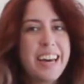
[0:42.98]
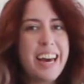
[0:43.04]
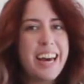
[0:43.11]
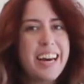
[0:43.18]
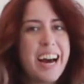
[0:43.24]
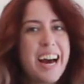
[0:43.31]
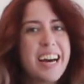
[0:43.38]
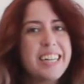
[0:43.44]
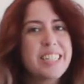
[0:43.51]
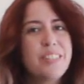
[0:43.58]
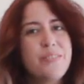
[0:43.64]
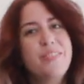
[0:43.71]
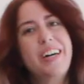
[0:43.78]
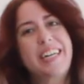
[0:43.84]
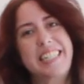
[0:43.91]
Hey
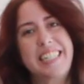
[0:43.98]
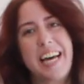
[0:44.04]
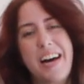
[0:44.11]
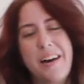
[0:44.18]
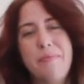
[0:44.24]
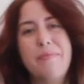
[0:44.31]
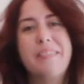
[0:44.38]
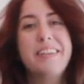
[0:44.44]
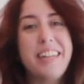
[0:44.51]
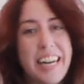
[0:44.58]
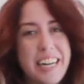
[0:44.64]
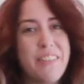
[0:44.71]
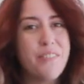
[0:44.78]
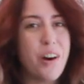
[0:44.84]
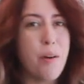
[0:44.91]
guys, what's up?
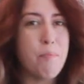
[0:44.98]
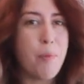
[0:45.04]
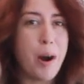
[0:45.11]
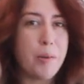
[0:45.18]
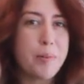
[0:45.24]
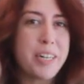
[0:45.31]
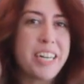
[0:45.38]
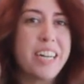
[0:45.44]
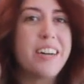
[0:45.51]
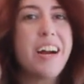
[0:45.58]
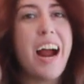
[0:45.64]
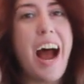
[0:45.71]
Lady Von Barber here